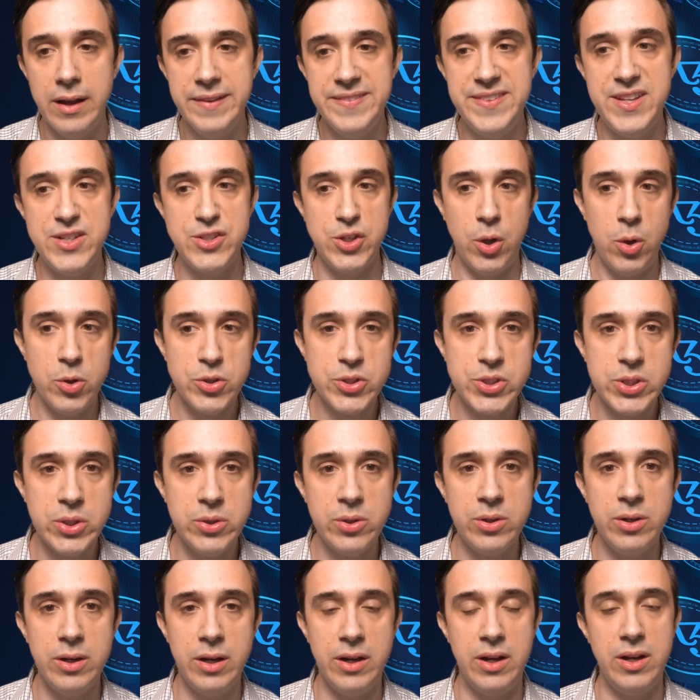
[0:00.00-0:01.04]
There's
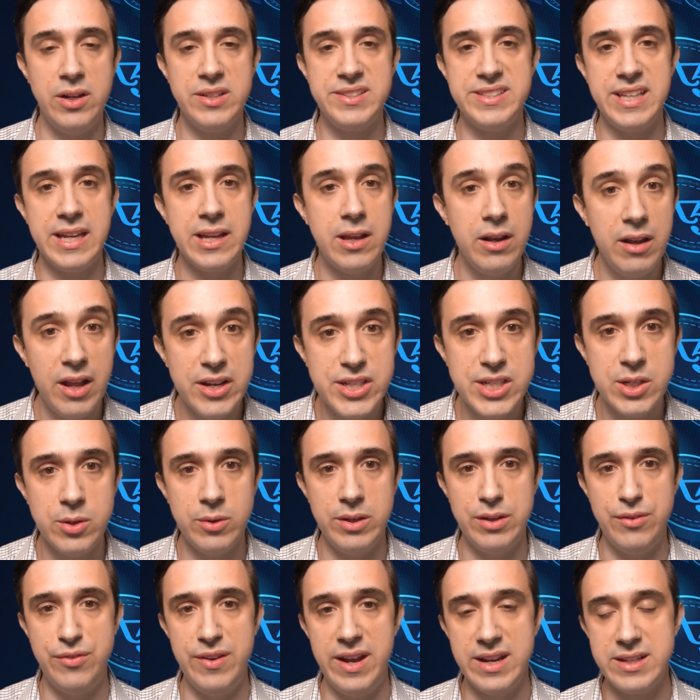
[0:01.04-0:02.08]
also a
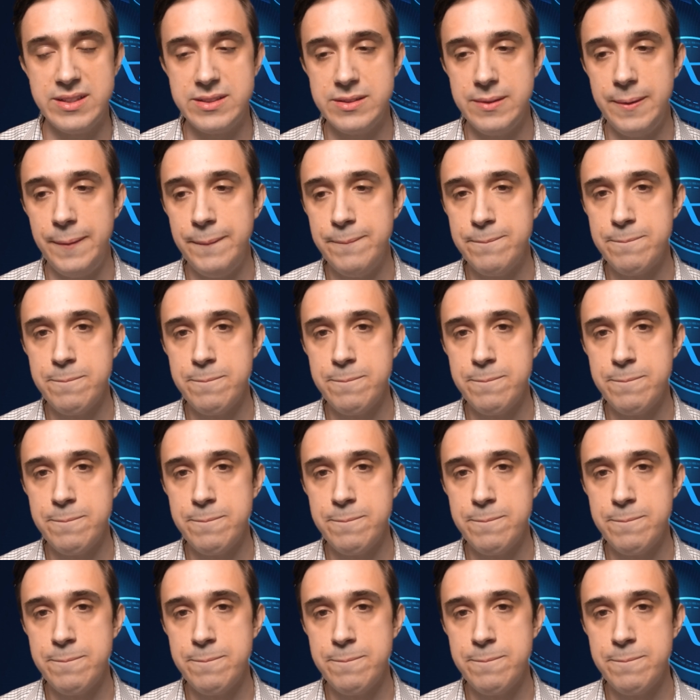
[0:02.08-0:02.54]
psychological effect,